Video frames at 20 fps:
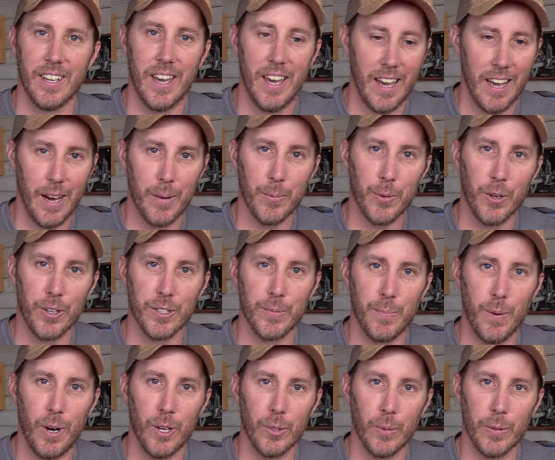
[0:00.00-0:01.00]
Hey, I'm Chris
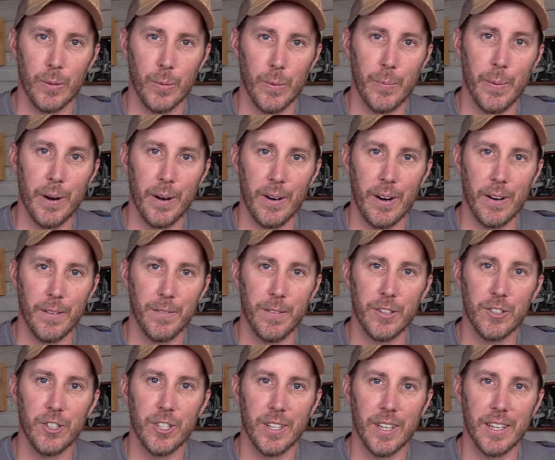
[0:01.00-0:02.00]
Baldwin with Baranof
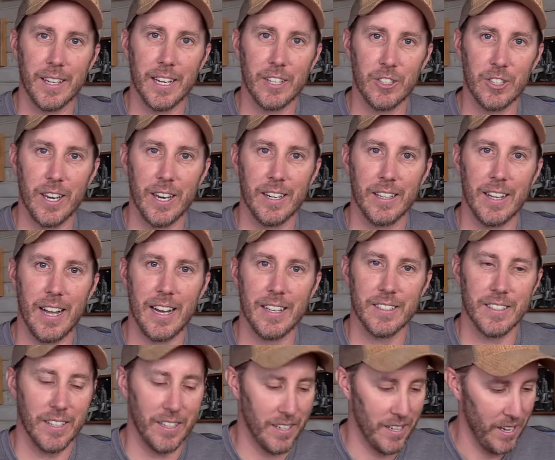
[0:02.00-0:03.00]
Fishing in Ketchikan,
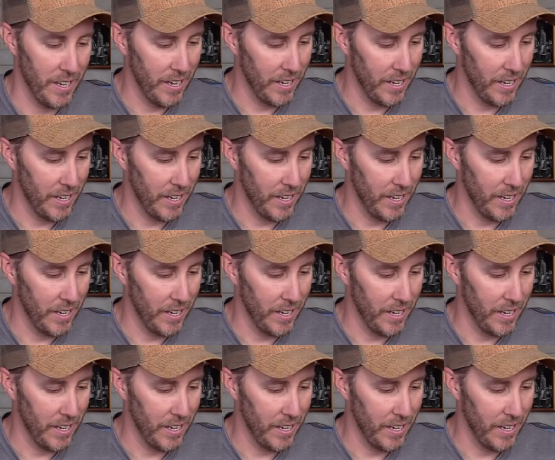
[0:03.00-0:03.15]
Alaska.